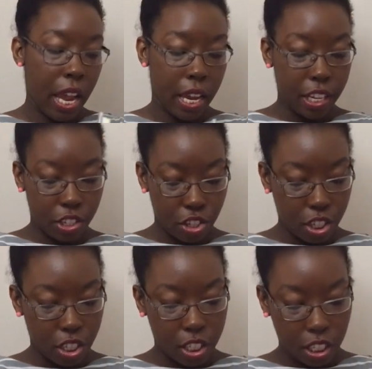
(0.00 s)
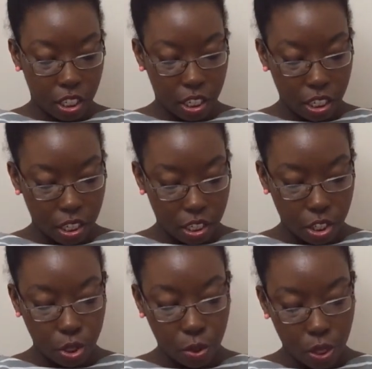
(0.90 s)
anxious to get
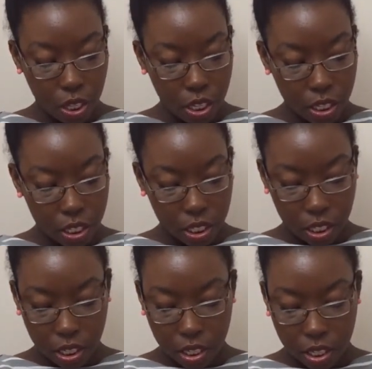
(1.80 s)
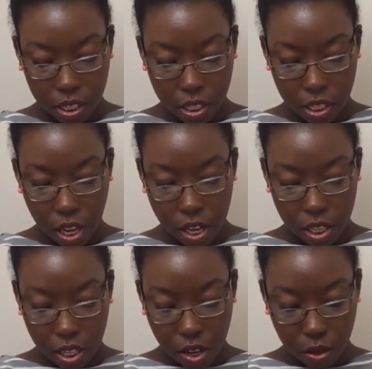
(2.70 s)
into this. It's not
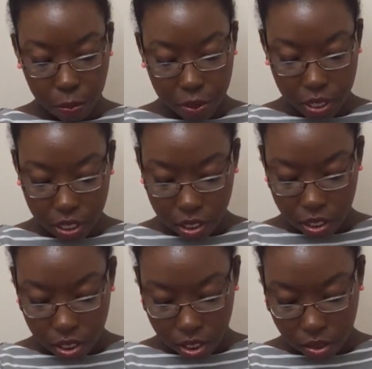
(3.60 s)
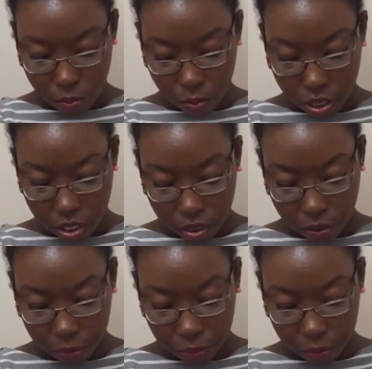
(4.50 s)
a long book. It's what,